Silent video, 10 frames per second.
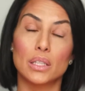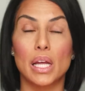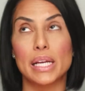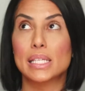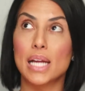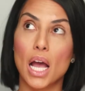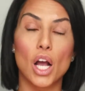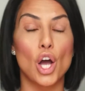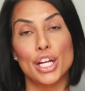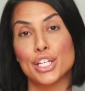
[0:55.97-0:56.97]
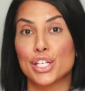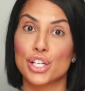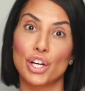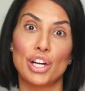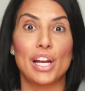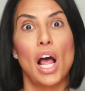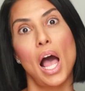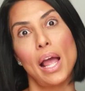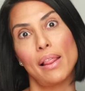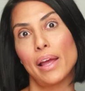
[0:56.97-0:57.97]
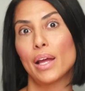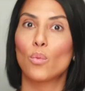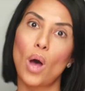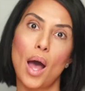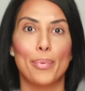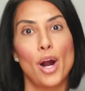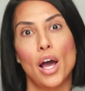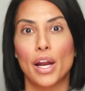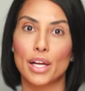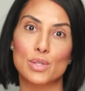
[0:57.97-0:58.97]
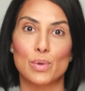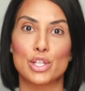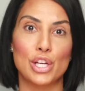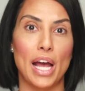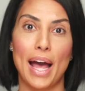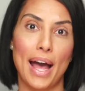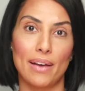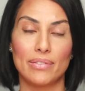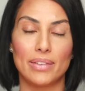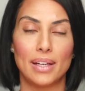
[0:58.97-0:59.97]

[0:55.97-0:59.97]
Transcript: like stuck on a deserted island, what products would you have?